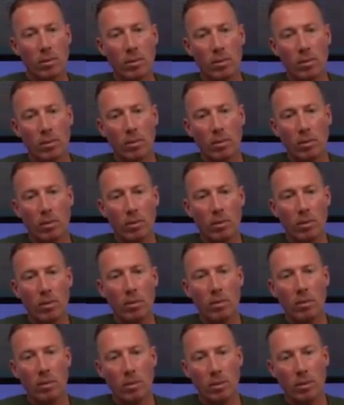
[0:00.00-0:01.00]

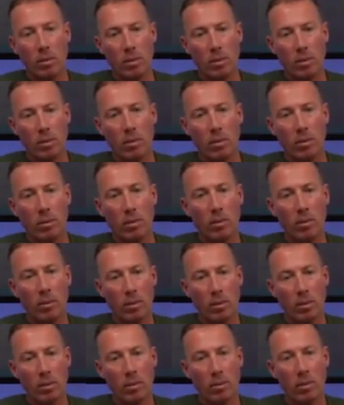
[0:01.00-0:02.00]

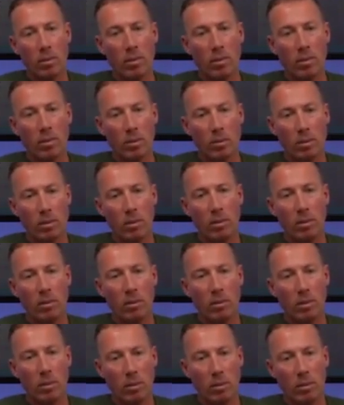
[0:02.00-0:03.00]

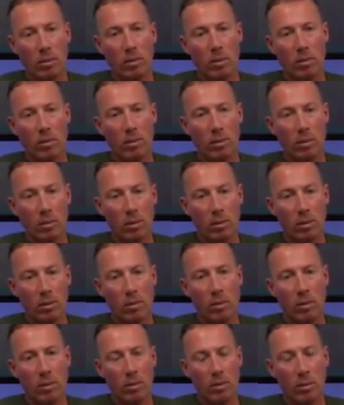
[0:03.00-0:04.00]

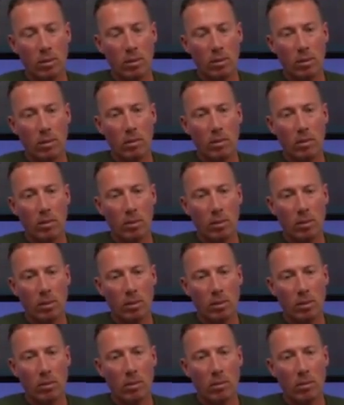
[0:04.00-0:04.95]
[no speech]